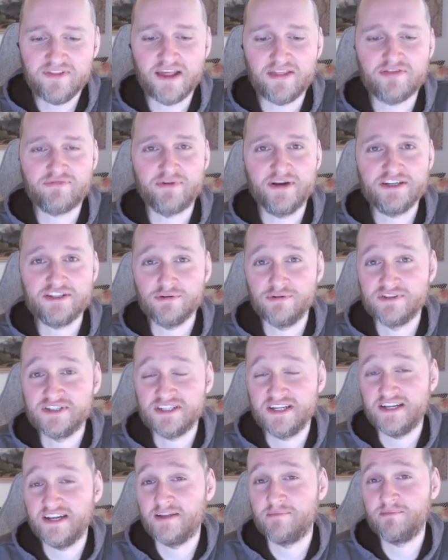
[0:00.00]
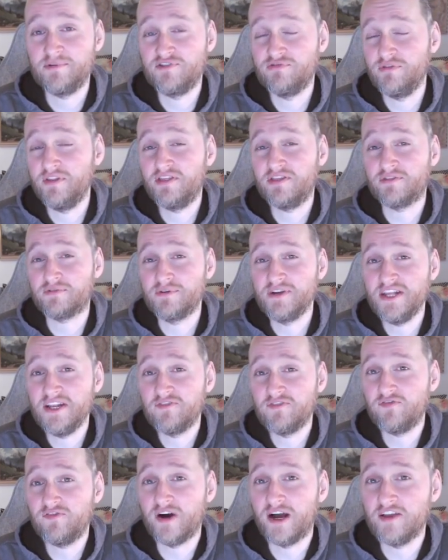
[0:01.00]
that threshold set at between 3 and
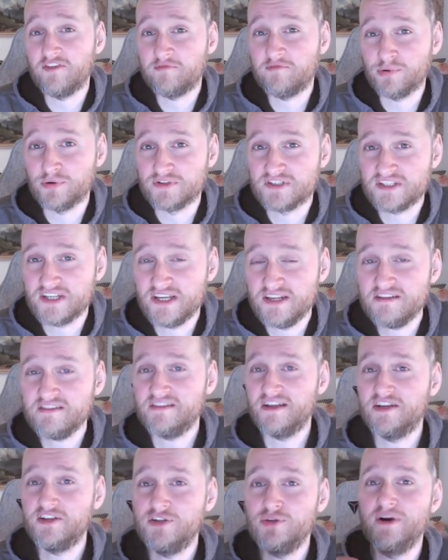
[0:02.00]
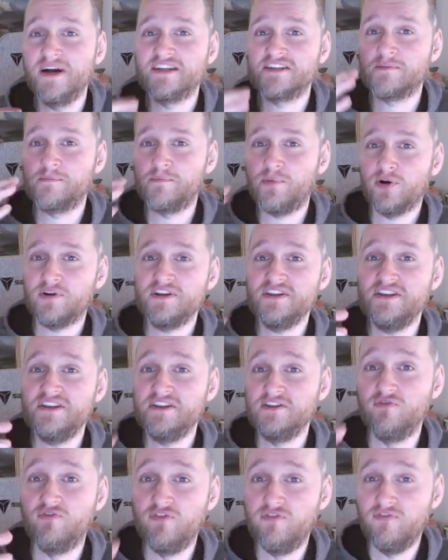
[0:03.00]
5% that you as a party need
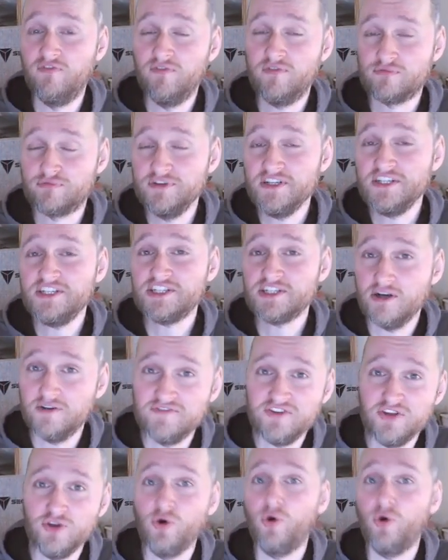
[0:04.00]
to reach of the